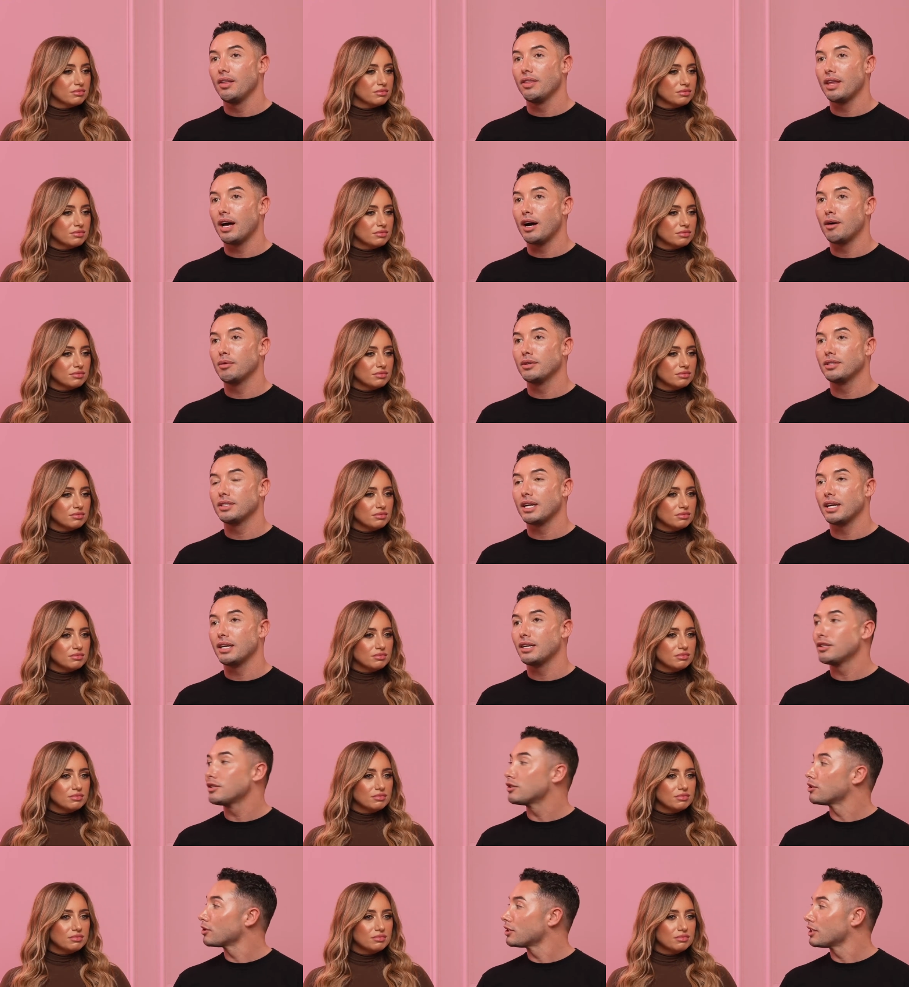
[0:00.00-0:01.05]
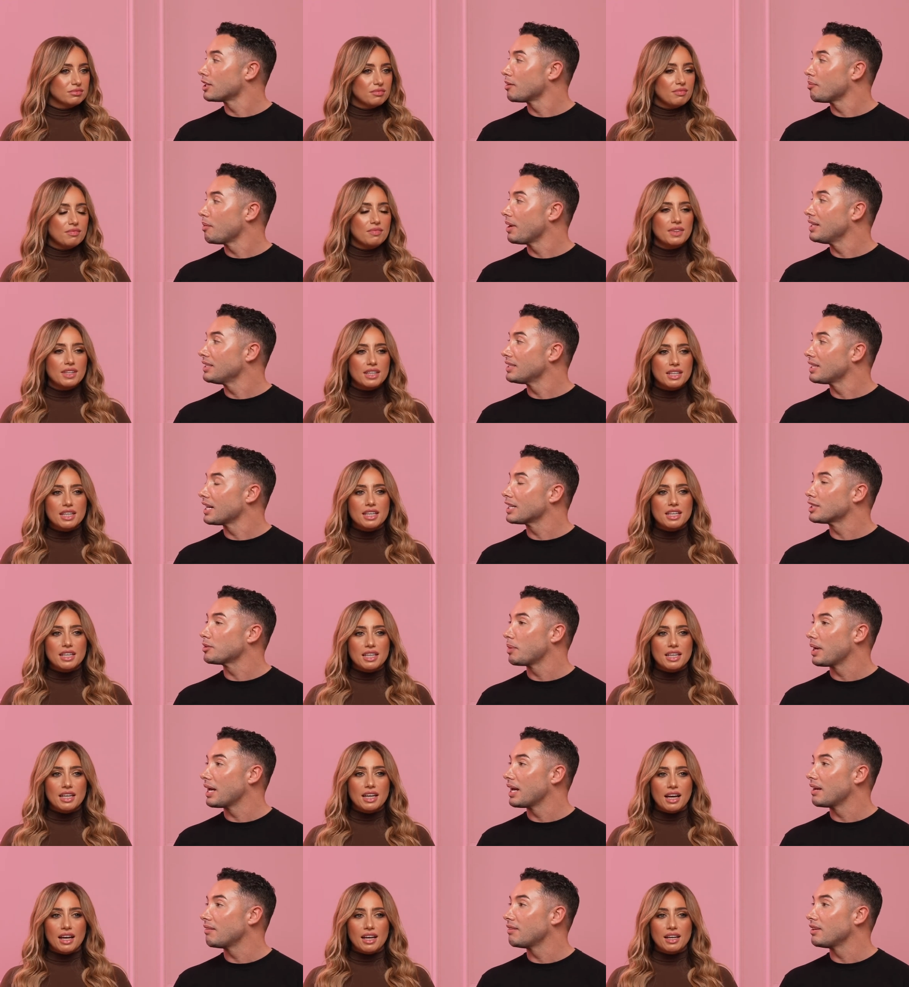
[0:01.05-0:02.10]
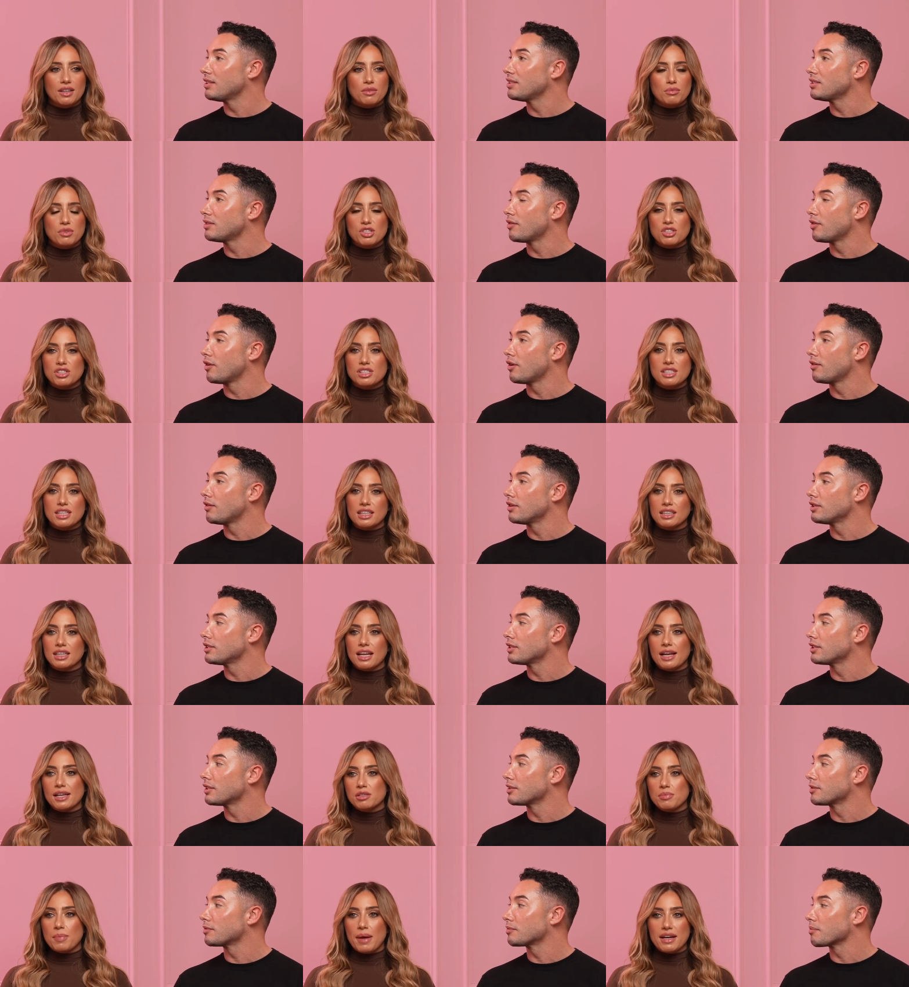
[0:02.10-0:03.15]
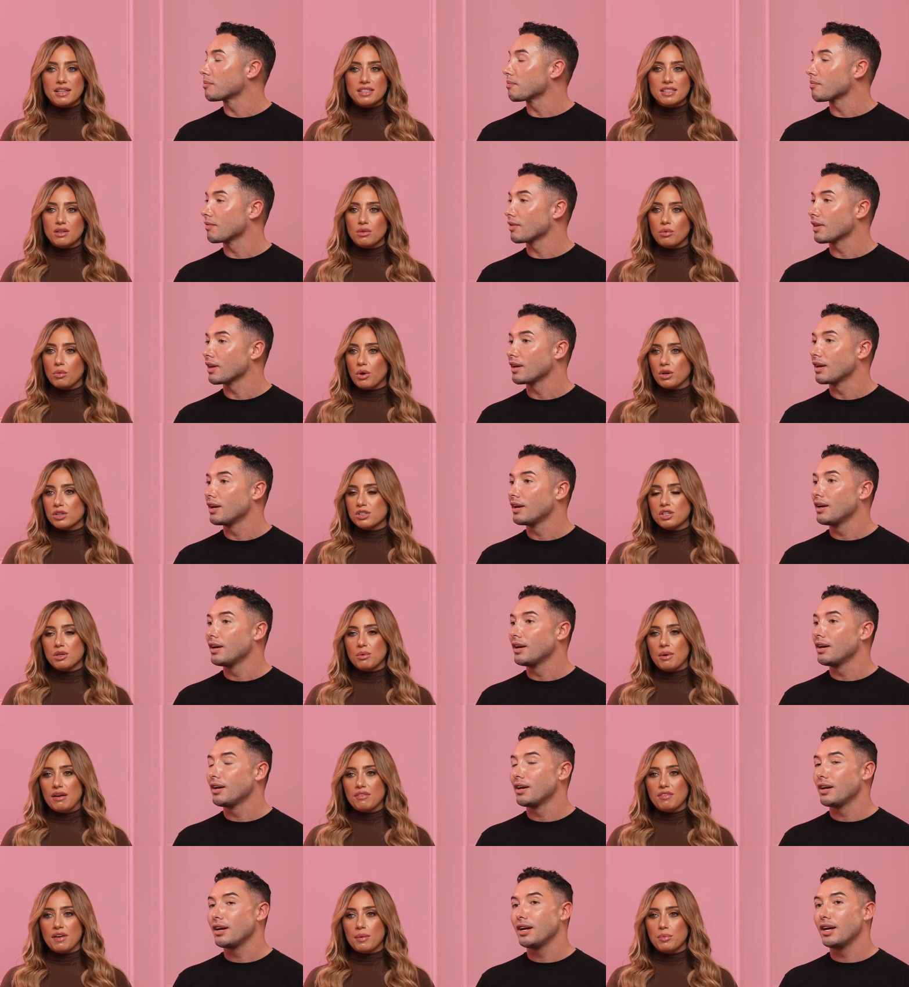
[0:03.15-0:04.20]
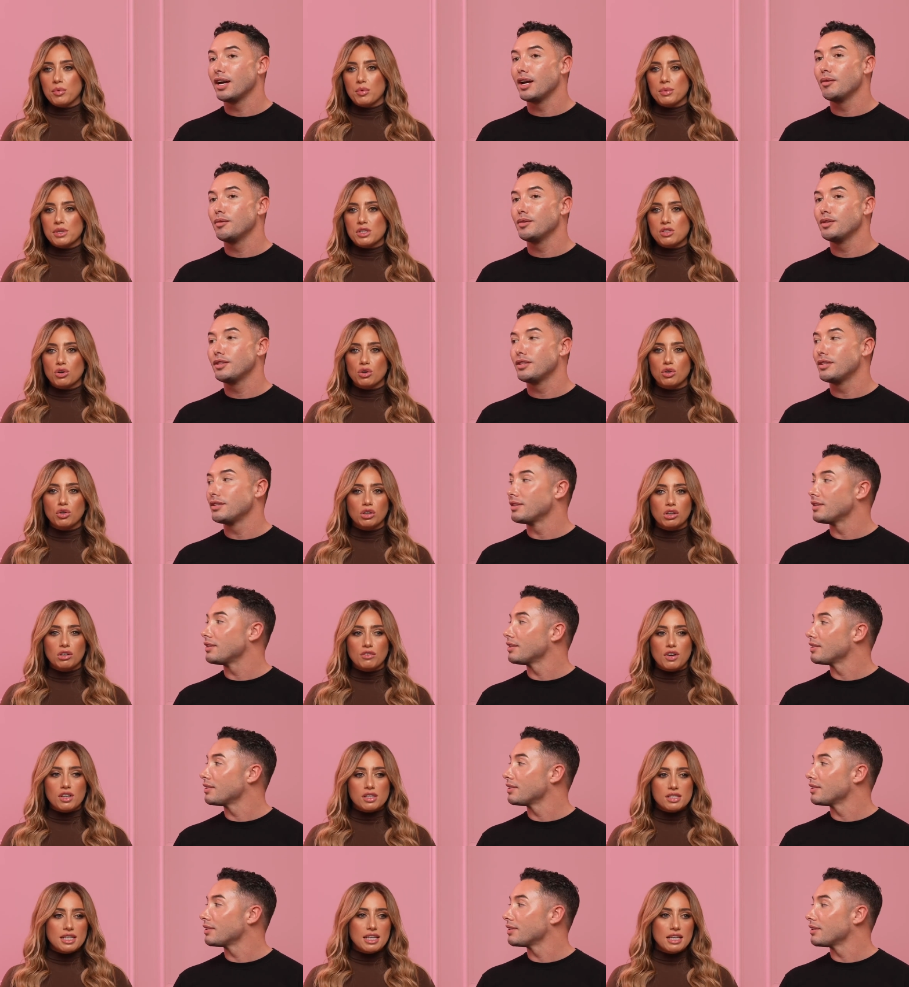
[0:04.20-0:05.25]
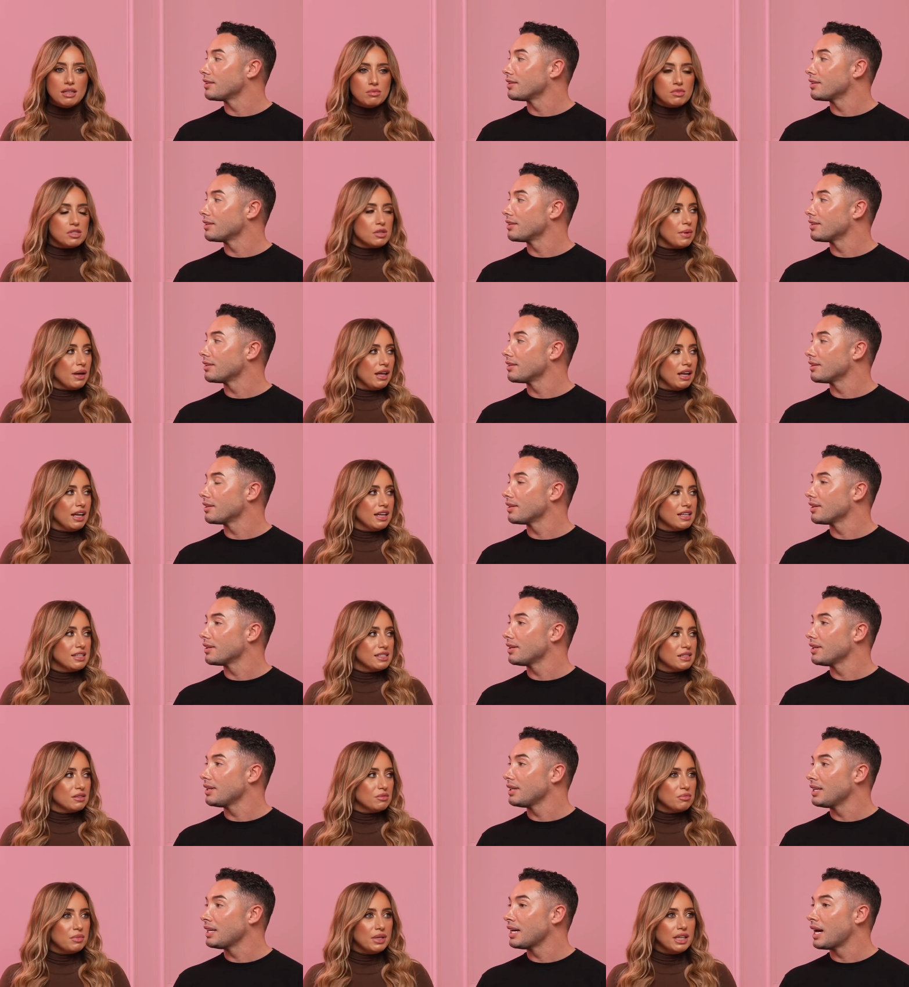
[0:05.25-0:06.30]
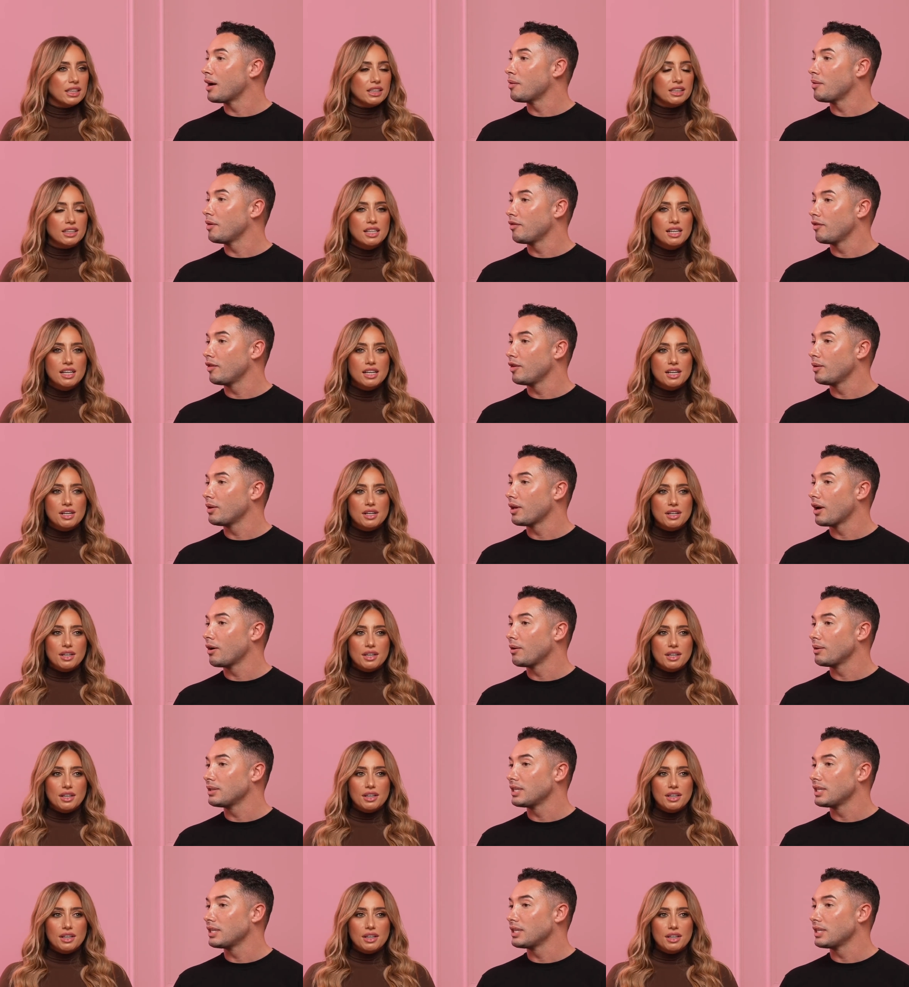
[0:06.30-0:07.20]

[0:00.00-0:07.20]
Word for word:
Speaker 1: that was like such an amazing experience. Yeah, we just didn't
Speaker 2: us. expect it whatsoever, but it we was, took all of our team to LA, didn't we? Yeah, we
Speaker 1: flew the whole